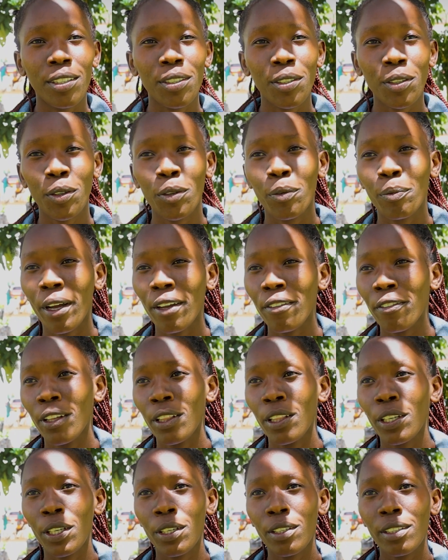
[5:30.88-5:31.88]
So my
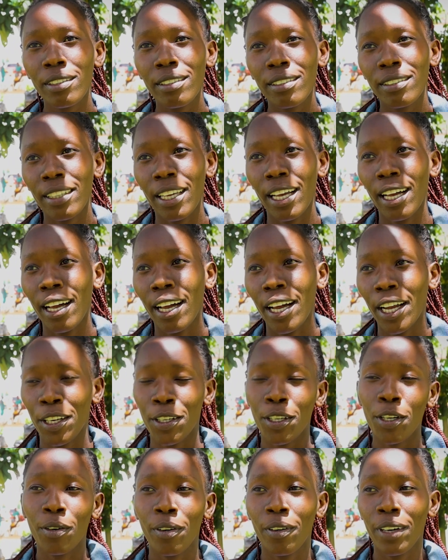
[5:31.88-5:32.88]
fellow youths, I
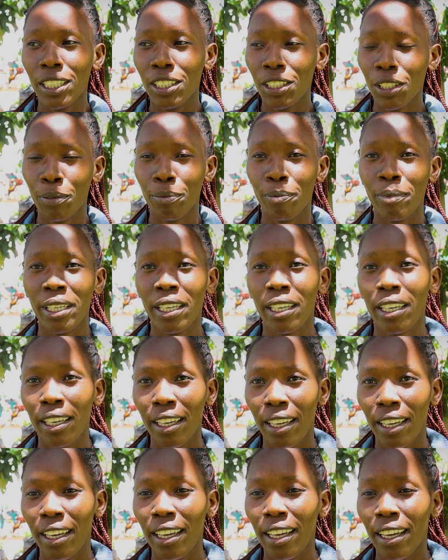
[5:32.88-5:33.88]
know you are watching me.
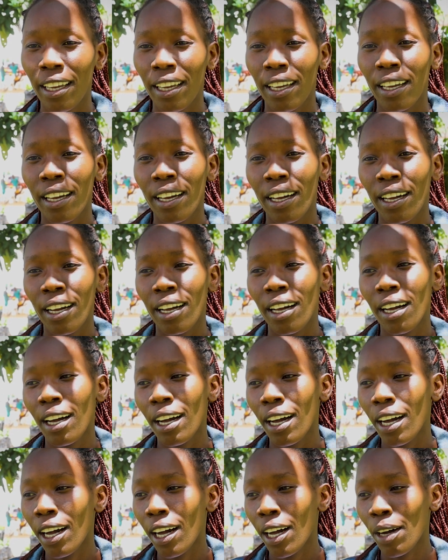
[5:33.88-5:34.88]

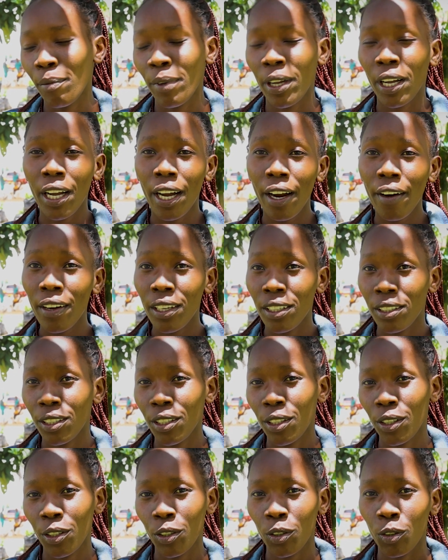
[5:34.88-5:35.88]
I'm
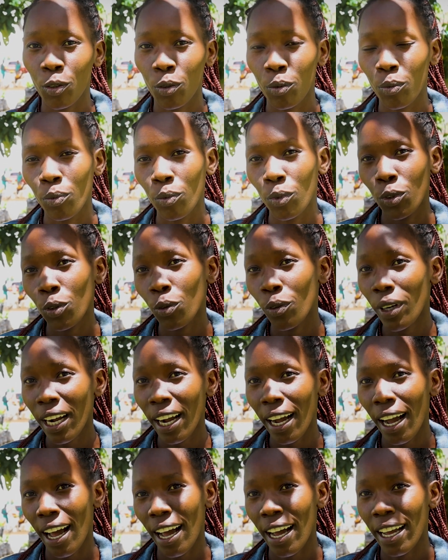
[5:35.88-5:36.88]
encouraging you to
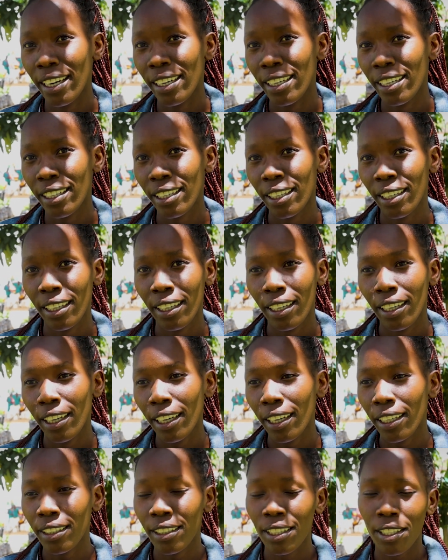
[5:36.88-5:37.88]
work hard.
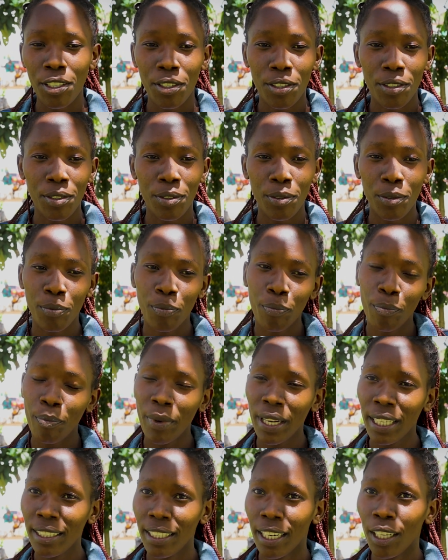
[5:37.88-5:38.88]
It is
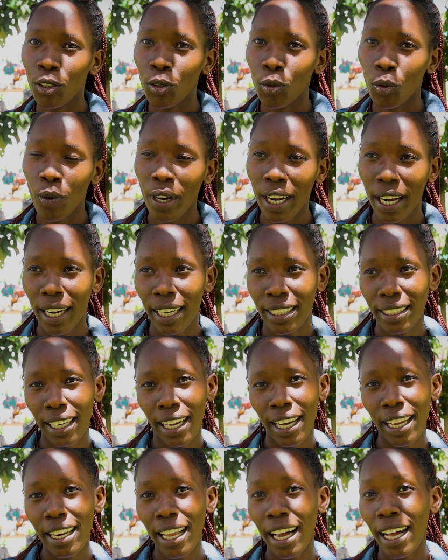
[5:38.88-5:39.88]
better to work
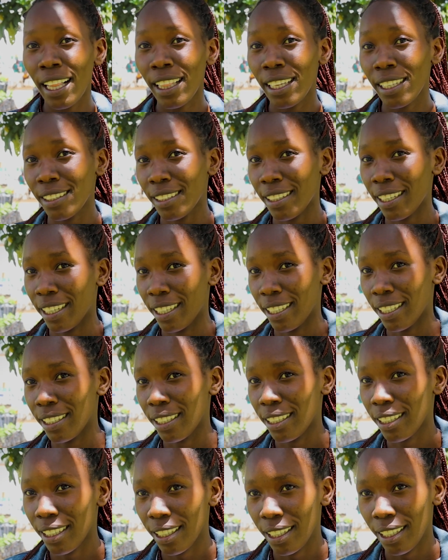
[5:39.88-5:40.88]
at an early
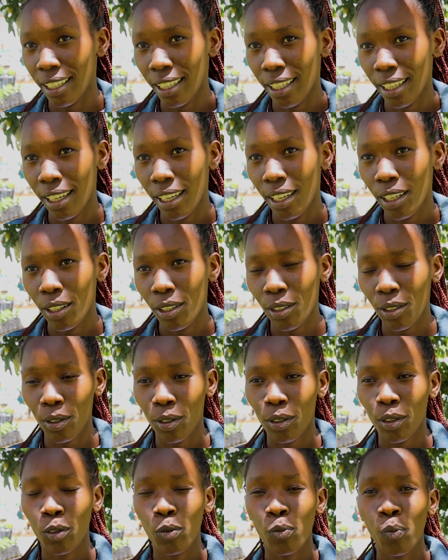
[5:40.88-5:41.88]
stage.
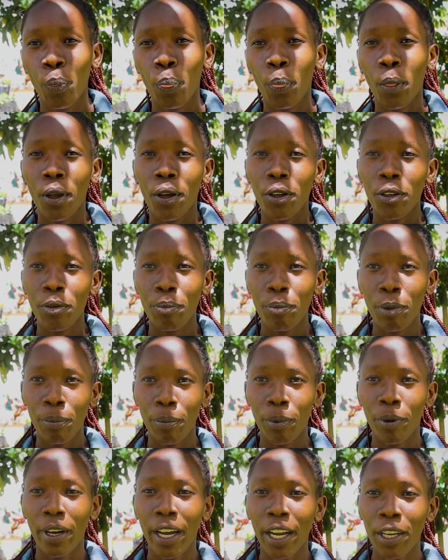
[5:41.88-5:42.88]
So you
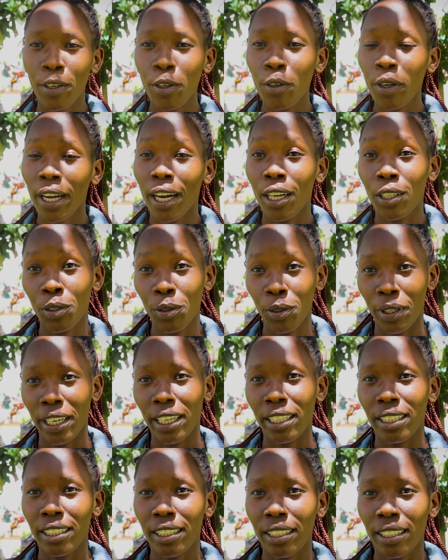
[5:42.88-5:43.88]
people, I know you can do
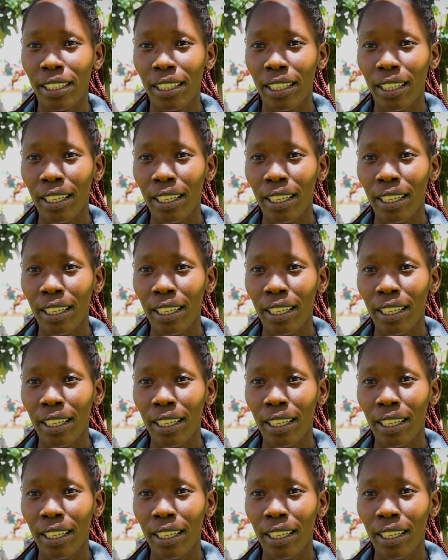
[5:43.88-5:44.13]
it.